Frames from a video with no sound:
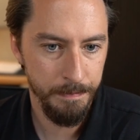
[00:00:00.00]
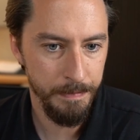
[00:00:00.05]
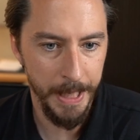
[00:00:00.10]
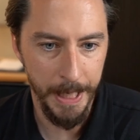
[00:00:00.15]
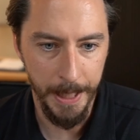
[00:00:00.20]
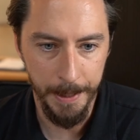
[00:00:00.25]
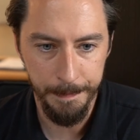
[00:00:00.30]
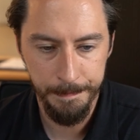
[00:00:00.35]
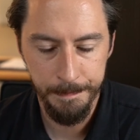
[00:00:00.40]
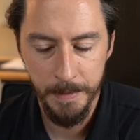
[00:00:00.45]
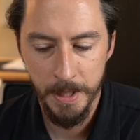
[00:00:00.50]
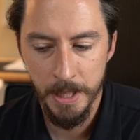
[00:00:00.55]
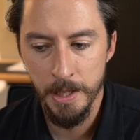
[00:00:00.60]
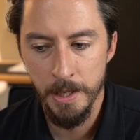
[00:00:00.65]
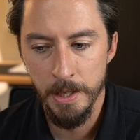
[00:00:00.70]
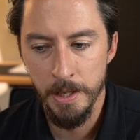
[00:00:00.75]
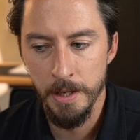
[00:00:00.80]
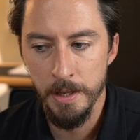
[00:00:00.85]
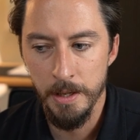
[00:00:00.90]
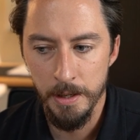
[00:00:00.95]
Yeah.
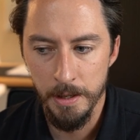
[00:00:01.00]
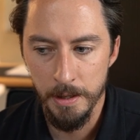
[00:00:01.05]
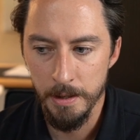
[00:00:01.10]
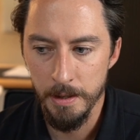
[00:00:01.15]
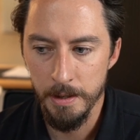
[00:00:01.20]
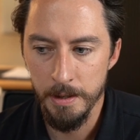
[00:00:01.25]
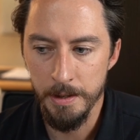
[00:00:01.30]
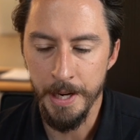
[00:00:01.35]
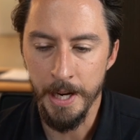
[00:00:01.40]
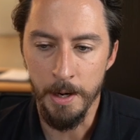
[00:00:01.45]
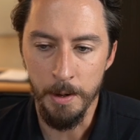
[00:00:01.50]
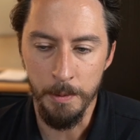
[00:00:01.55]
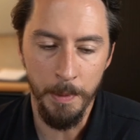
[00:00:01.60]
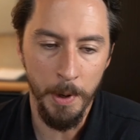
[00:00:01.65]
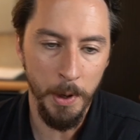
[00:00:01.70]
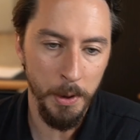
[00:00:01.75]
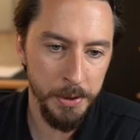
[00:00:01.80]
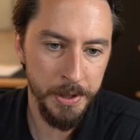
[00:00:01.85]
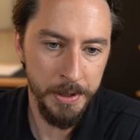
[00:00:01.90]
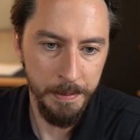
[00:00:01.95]
Now,
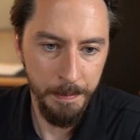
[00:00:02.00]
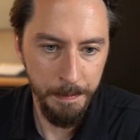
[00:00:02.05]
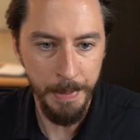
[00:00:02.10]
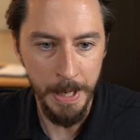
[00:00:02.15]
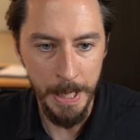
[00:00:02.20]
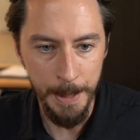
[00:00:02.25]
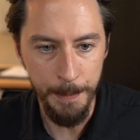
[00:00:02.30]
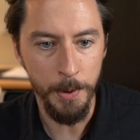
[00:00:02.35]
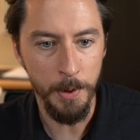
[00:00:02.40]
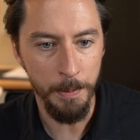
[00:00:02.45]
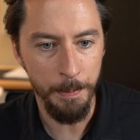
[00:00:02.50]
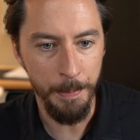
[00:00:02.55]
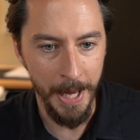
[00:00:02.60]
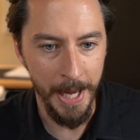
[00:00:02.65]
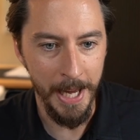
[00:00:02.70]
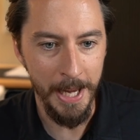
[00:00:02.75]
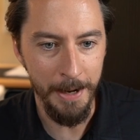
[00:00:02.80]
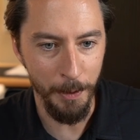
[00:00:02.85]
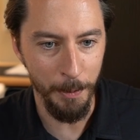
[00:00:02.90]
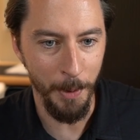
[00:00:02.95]
most people
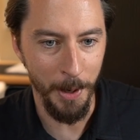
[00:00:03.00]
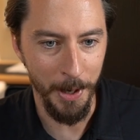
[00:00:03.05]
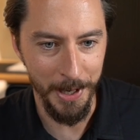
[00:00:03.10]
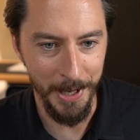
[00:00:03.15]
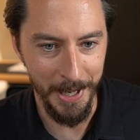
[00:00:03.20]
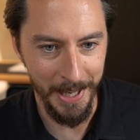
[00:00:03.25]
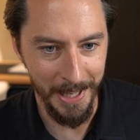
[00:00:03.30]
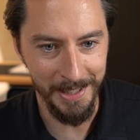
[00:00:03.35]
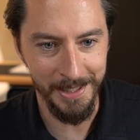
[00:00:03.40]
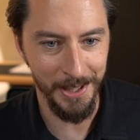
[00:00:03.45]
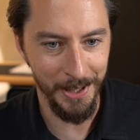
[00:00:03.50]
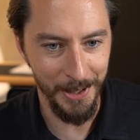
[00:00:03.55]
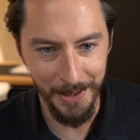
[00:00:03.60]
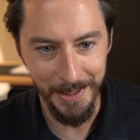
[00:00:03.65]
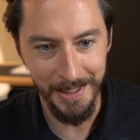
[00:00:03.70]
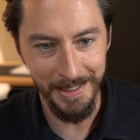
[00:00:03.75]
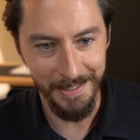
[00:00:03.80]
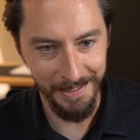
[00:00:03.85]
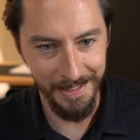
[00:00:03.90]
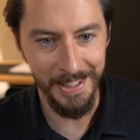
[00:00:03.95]
pay for marketing, so
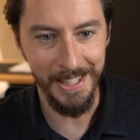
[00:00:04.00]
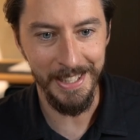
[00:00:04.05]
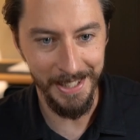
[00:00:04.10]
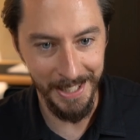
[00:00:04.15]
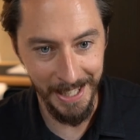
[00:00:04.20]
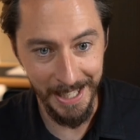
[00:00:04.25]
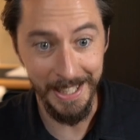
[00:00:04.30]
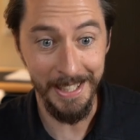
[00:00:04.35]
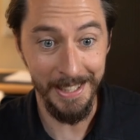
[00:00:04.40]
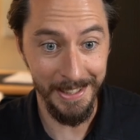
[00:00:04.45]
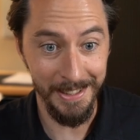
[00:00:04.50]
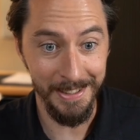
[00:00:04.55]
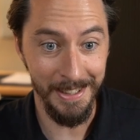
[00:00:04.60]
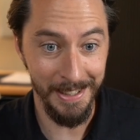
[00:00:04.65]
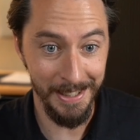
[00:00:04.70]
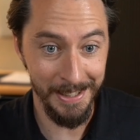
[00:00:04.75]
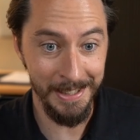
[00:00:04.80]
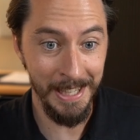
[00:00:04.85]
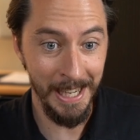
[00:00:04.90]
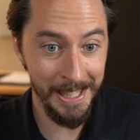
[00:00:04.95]

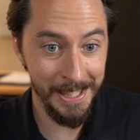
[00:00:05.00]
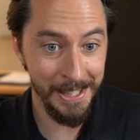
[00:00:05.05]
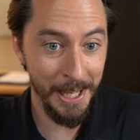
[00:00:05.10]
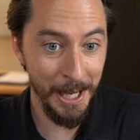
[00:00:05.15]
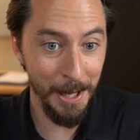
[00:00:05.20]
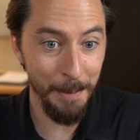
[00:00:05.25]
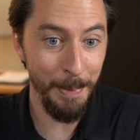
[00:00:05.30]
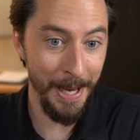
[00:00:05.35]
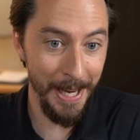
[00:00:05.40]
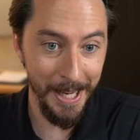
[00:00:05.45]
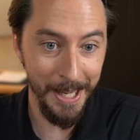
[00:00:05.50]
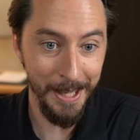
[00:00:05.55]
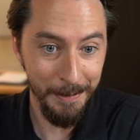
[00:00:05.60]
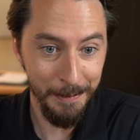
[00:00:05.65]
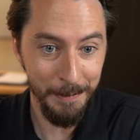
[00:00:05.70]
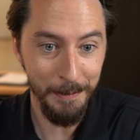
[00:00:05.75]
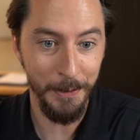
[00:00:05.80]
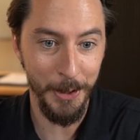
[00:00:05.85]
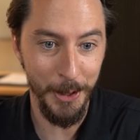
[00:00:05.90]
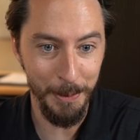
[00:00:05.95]
it's nice to get paid
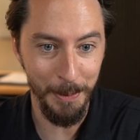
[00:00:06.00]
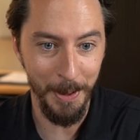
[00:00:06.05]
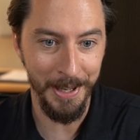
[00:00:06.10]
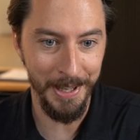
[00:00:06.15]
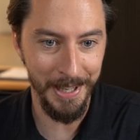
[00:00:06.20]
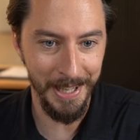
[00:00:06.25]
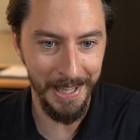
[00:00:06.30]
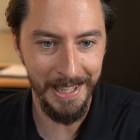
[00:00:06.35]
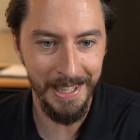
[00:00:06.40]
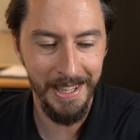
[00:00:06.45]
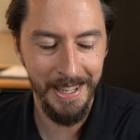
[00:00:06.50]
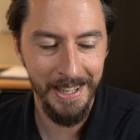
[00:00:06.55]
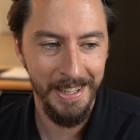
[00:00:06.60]
for your marketing.